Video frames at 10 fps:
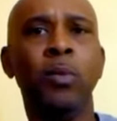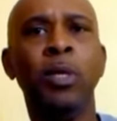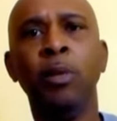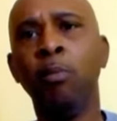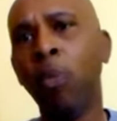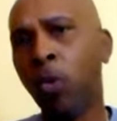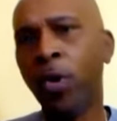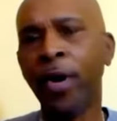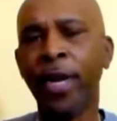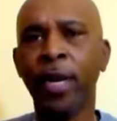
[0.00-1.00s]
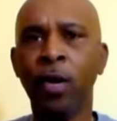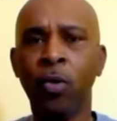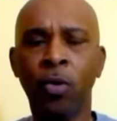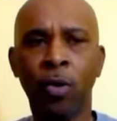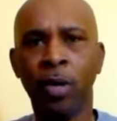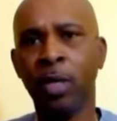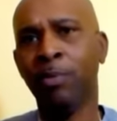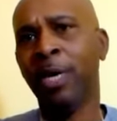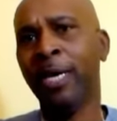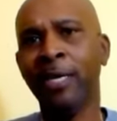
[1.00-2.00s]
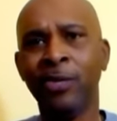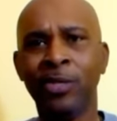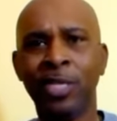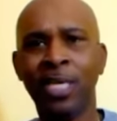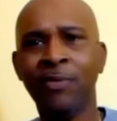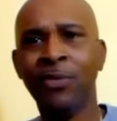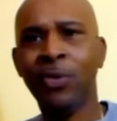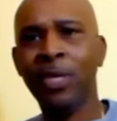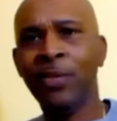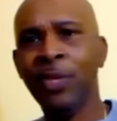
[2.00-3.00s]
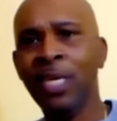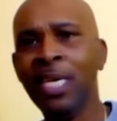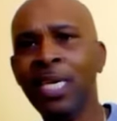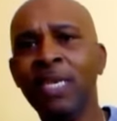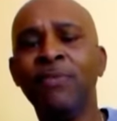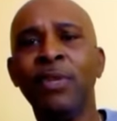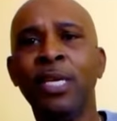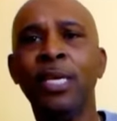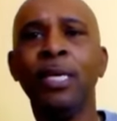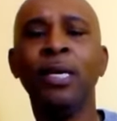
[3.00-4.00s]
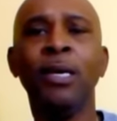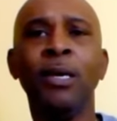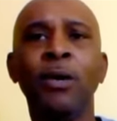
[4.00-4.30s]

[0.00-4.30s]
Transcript: in the morning or my energy level in the evening